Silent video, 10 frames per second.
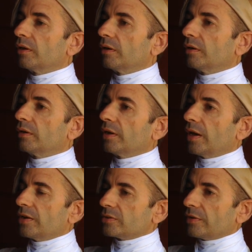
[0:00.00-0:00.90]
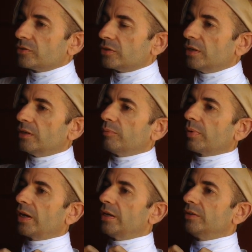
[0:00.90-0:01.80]
uh, as I've seen in
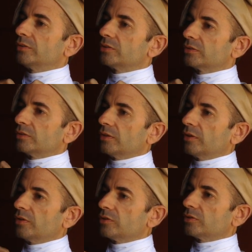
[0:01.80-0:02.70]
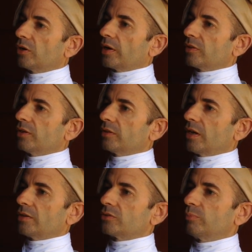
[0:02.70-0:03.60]
paintings so I think
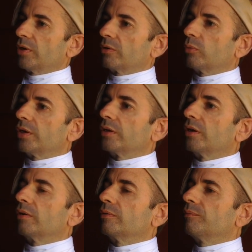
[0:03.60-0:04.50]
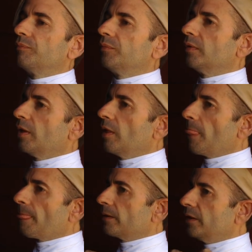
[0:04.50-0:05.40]
that's the better way to go.
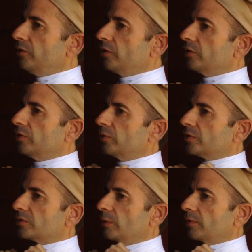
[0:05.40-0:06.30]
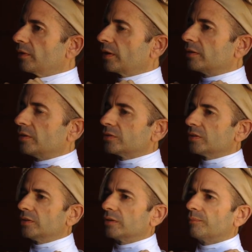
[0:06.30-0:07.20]
And you can do it something like
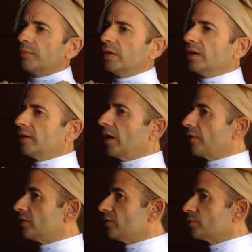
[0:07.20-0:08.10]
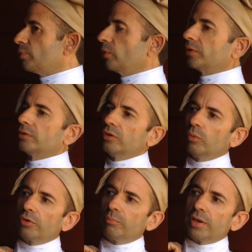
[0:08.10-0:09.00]
this here. Now at this point,
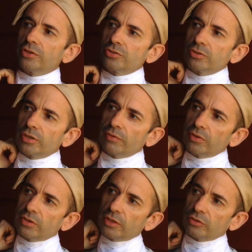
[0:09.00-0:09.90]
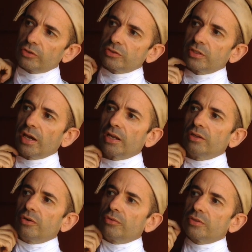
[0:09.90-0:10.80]
you want to make sure everything looks
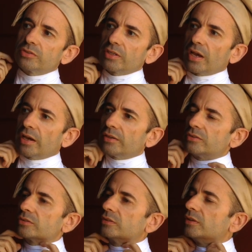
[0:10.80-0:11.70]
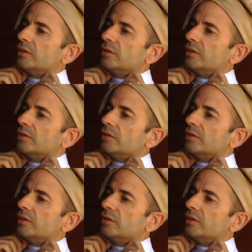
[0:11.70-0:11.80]
tidy on the sides.